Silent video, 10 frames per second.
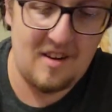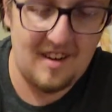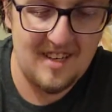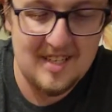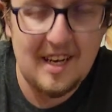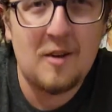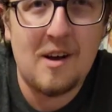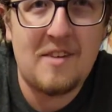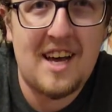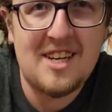honesty, I don't
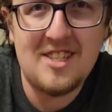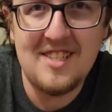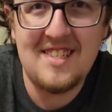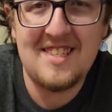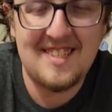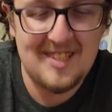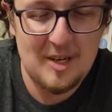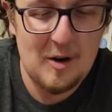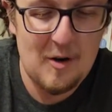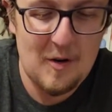have Ashes,
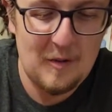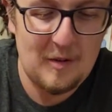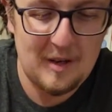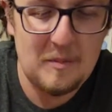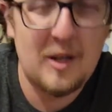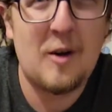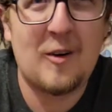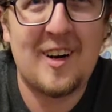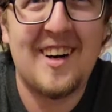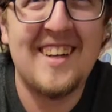so we're going to play
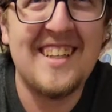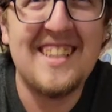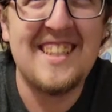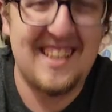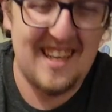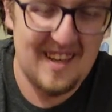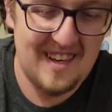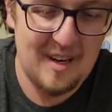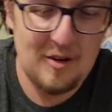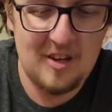Ogre.
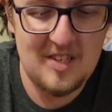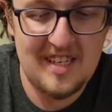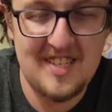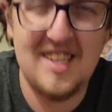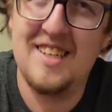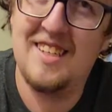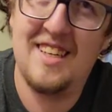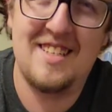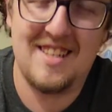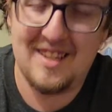Ogre's decent.
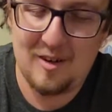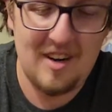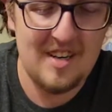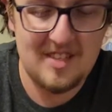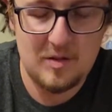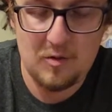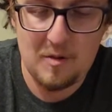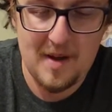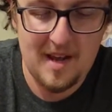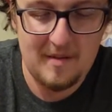It's not the greatest this
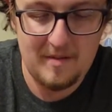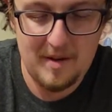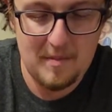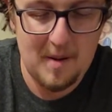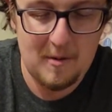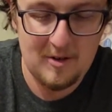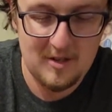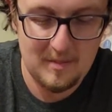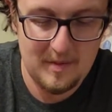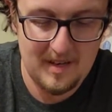format, in my
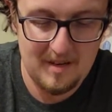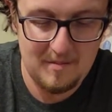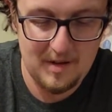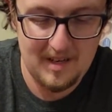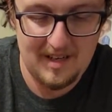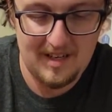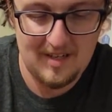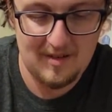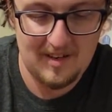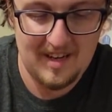personal opinion, but it's
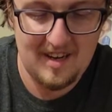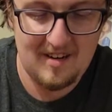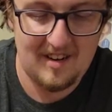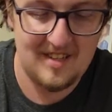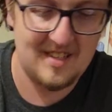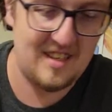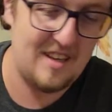okay, honestly.